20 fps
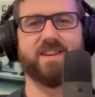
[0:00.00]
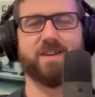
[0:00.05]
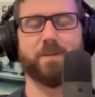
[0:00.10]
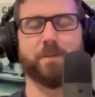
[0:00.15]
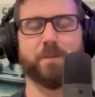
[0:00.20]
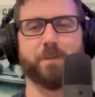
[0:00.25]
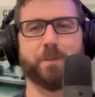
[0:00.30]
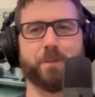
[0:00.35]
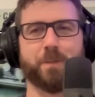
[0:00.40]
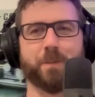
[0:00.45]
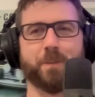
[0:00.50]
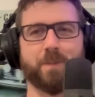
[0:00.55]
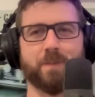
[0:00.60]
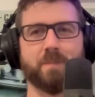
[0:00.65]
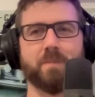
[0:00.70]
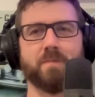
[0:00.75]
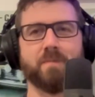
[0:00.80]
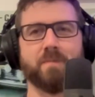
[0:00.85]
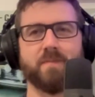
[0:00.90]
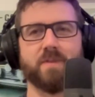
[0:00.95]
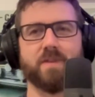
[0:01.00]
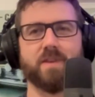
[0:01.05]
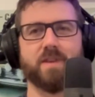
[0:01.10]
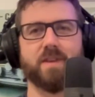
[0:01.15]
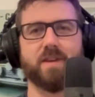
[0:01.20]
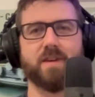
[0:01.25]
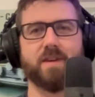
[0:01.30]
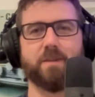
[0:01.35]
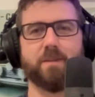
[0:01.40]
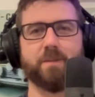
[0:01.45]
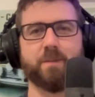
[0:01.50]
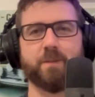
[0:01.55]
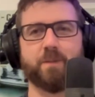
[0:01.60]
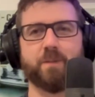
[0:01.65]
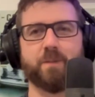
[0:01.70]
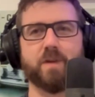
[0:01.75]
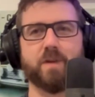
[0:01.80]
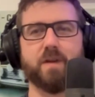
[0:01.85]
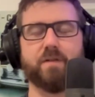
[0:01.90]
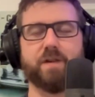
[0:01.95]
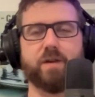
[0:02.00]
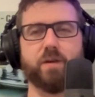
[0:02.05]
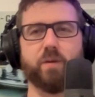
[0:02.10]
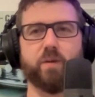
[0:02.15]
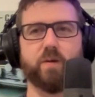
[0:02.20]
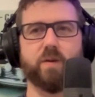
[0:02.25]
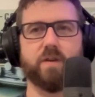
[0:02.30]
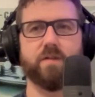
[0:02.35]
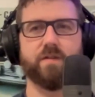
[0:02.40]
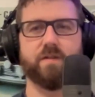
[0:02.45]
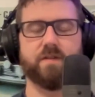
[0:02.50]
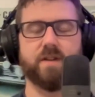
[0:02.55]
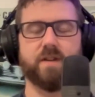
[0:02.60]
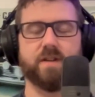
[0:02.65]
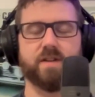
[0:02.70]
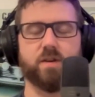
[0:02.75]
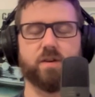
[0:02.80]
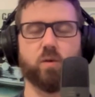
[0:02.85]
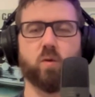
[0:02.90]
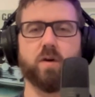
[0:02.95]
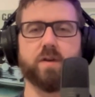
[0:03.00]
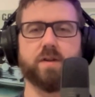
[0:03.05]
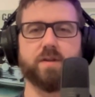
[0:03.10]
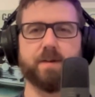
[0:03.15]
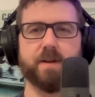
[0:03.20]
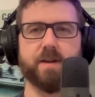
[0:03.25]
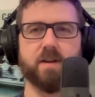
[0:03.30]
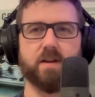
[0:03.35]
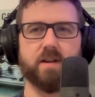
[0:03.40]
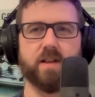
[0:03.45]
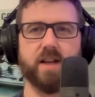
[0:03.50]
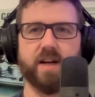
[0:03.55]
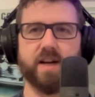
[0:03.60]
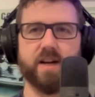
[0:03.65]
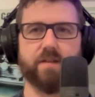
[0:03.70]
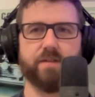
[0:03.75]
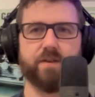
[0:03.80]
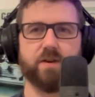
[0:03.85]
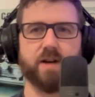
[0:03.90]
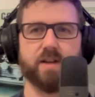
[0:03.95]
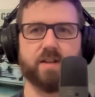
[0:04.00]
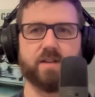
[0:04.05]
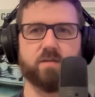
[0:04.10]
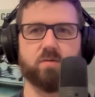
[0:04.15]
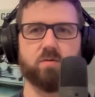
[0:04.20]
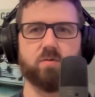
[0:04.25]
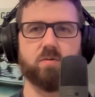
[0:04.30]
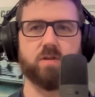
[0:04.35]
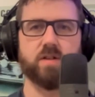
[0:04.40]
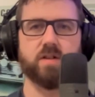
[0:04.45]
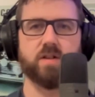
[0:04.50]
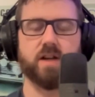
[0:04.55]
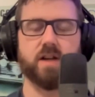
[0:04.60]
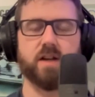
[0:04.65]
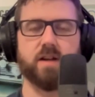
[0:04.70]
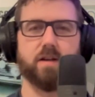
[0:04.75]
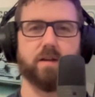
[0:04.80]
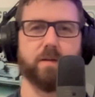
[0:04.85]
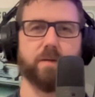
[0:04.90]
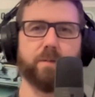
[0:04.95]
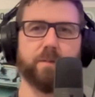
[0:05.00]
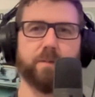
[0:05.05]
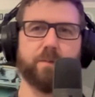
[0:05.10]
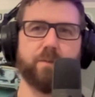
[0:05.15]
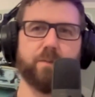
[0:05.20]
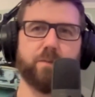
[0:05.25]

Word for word: be going. Yeah. Have you? Have, has it always been like that? Have you had to always get like?